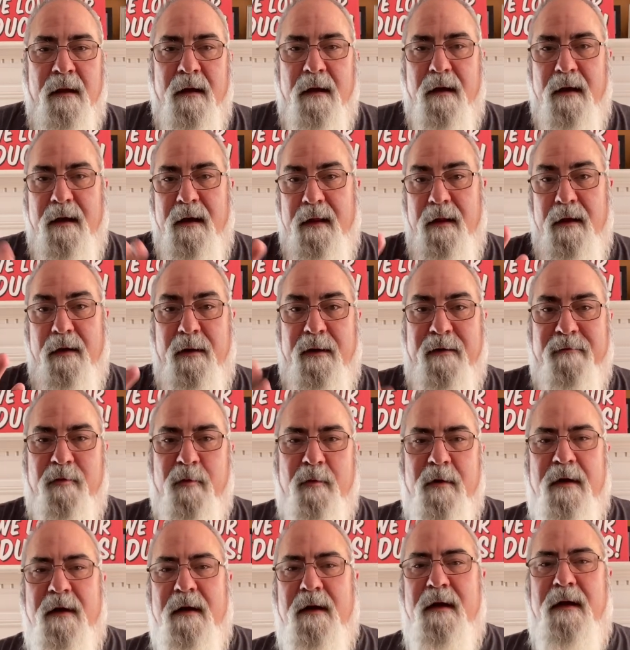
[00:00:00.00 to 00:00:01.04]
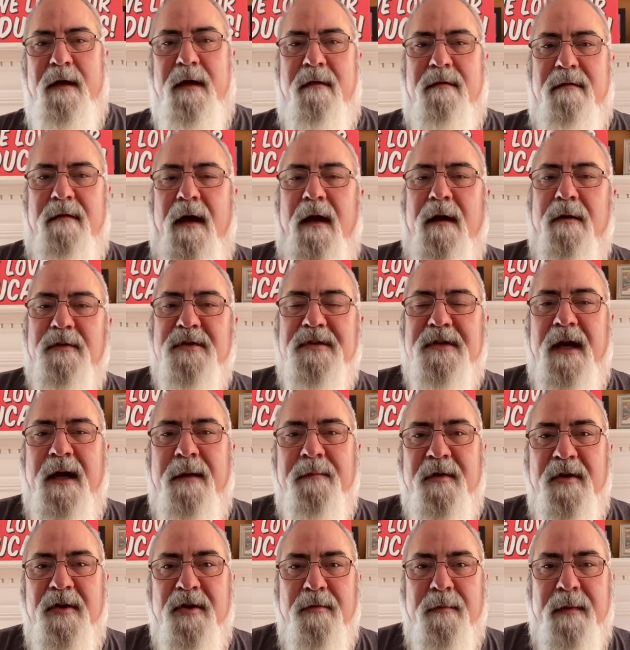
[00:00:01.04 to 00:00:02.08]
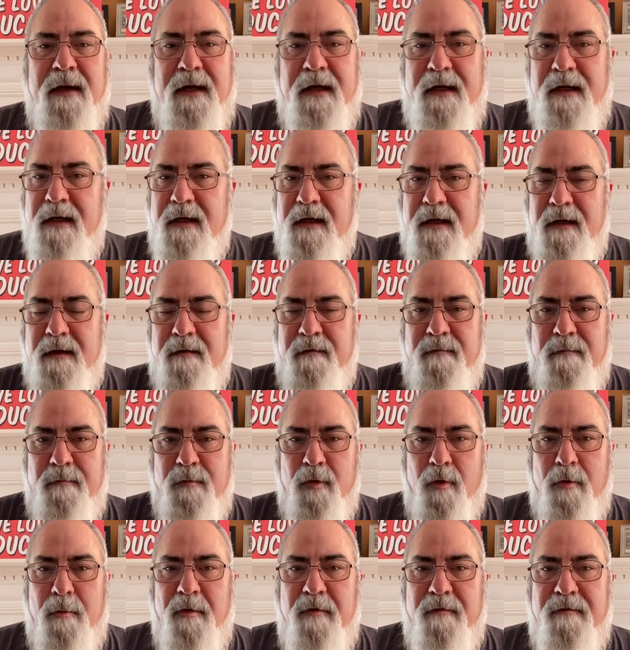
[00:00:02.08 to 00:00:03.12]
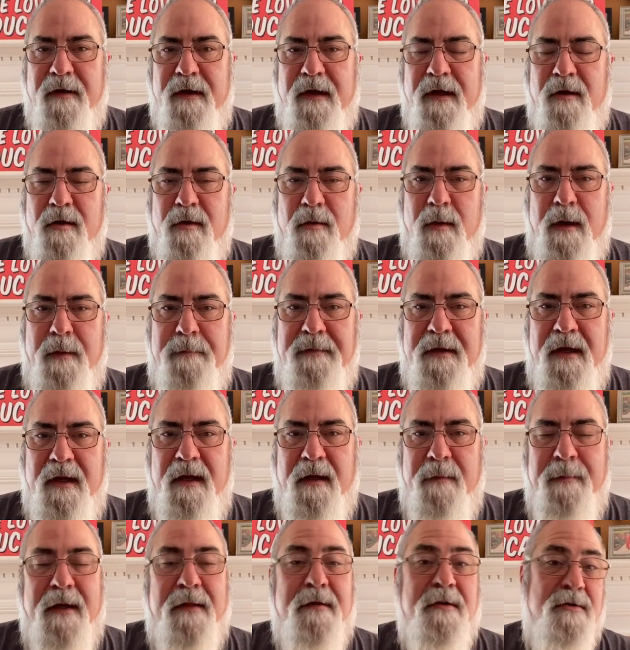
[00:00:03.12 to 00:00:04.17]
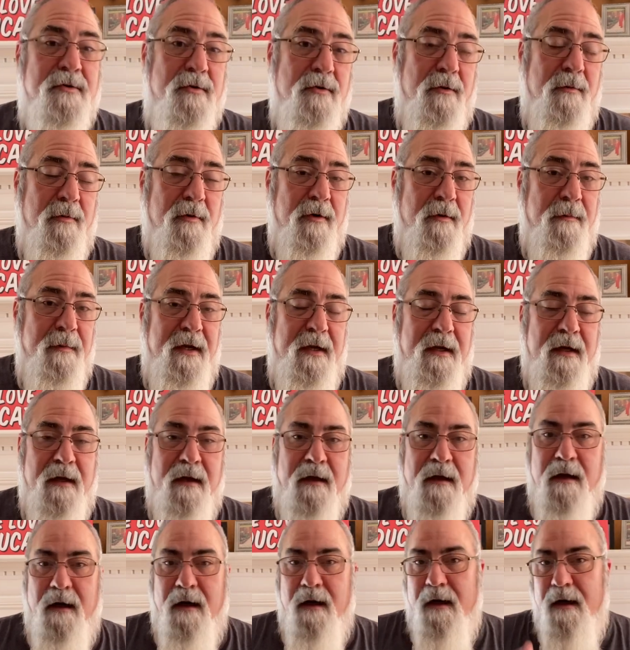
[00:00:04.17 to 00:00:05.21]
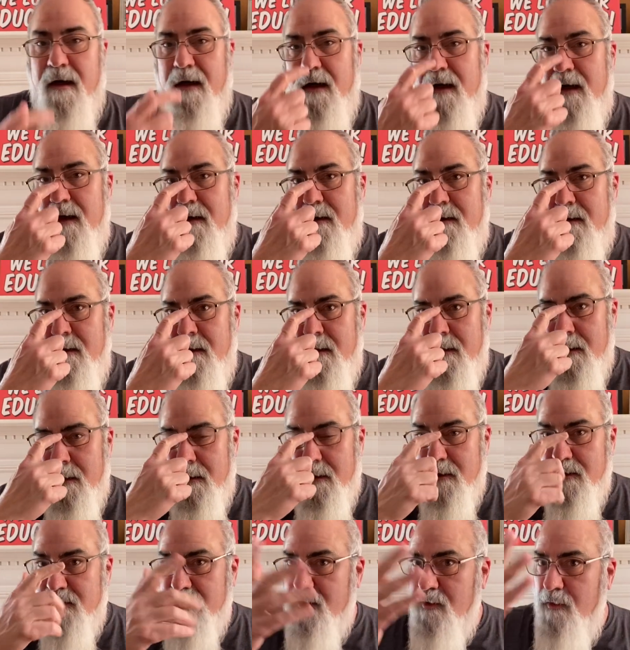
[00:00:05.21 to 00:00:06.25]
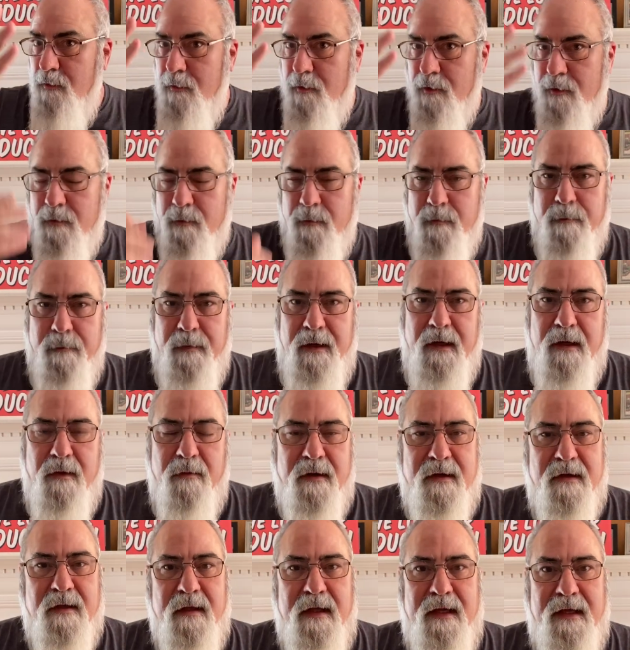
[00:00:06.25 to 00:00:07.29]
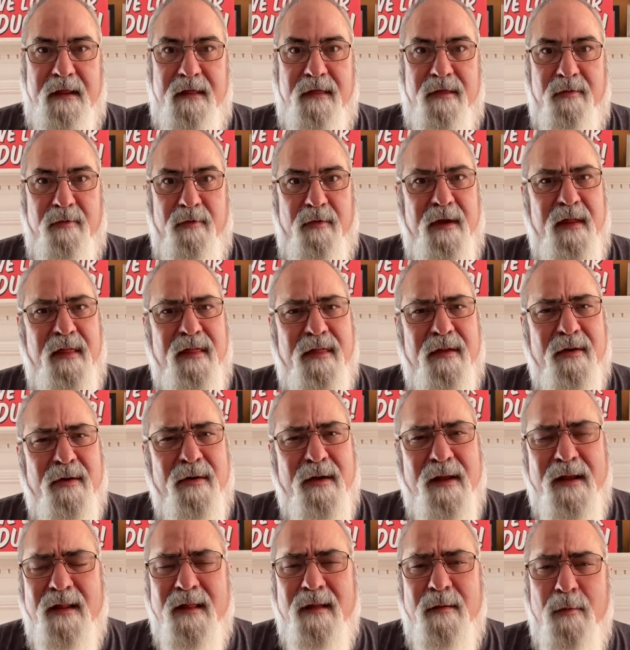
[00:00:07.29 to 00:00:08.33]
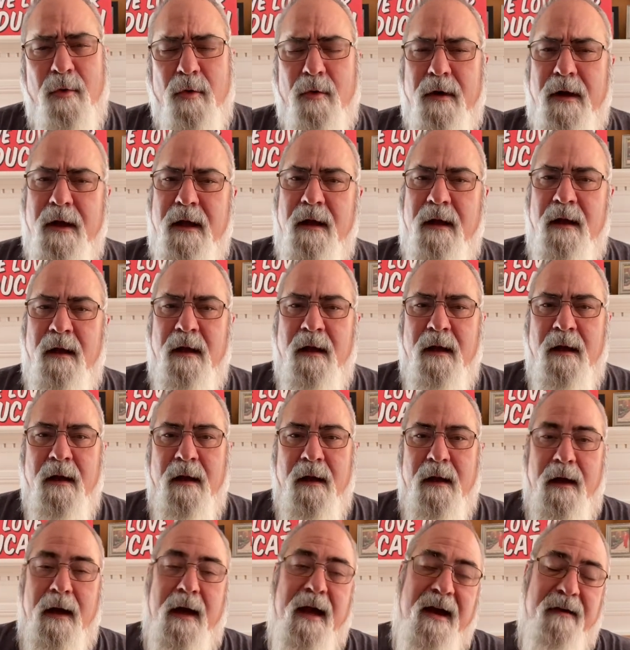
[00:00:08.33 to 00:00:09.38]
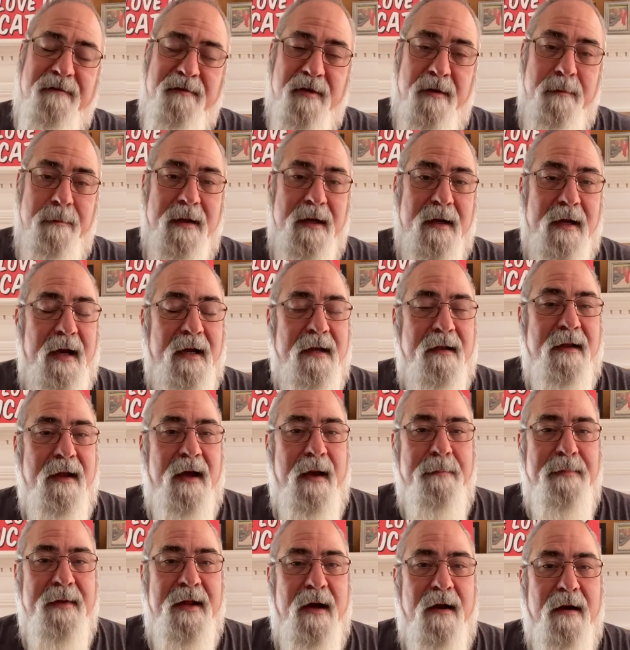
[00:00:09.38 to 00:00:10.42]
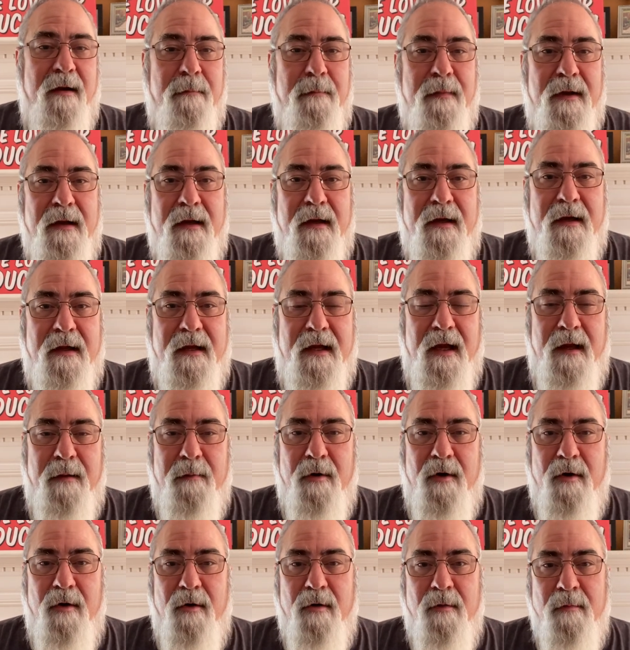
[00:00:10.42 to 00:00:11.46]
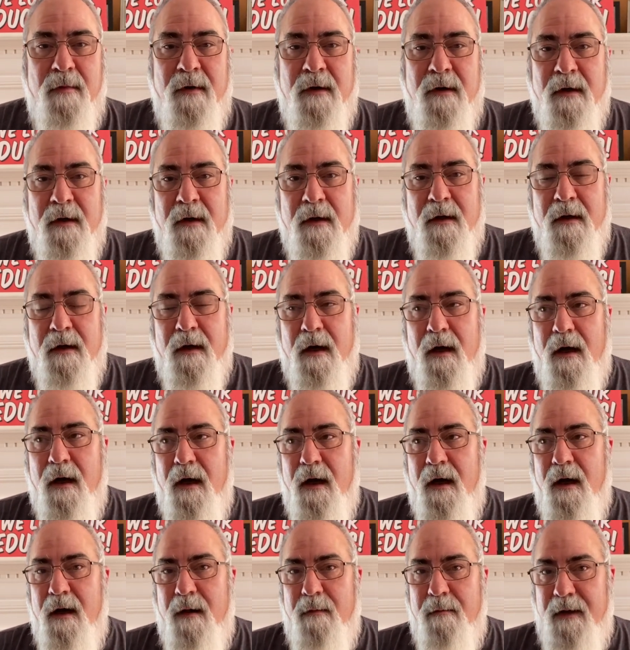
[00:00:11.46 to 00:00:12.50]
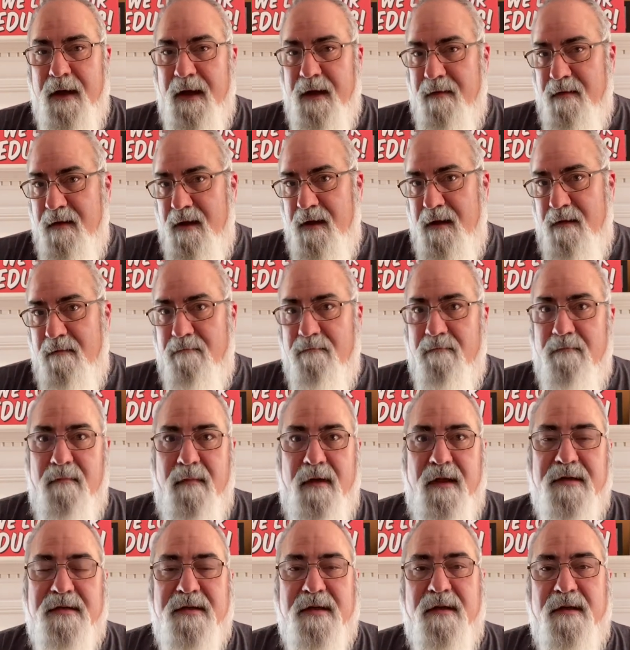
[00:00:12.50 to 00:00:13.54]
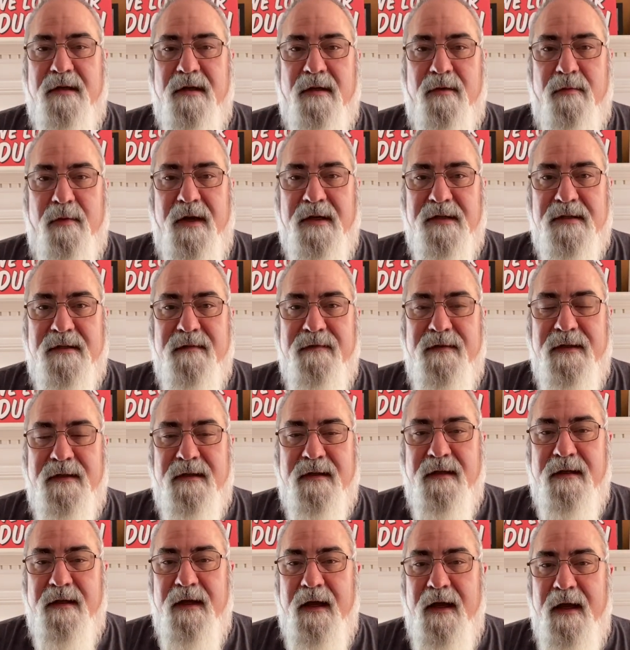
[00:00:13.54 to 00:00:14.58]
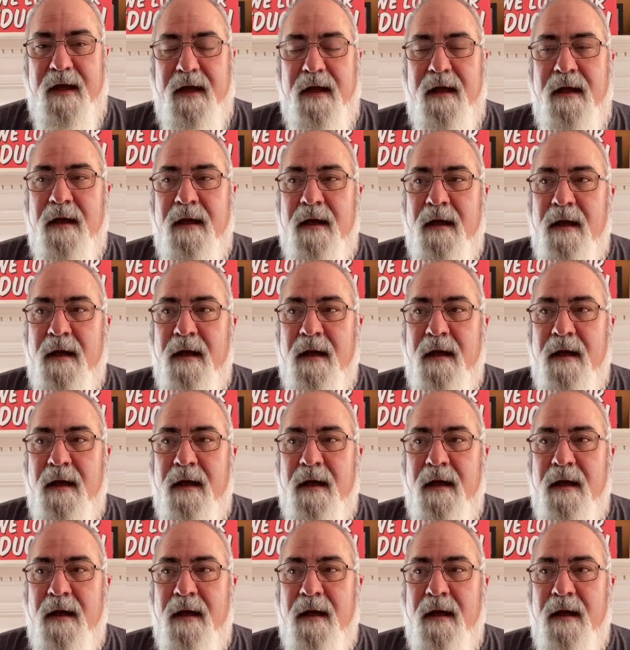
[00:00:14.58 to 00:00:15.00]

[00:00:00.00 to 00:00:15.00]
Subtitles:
Hello, everyone. I thought it was time to do my normal video updating about the school board meeting. School board meeting went to like 3:30 in the morning. I have to admit, I tapped out at midnight, came home, and then listened to the rest of it today.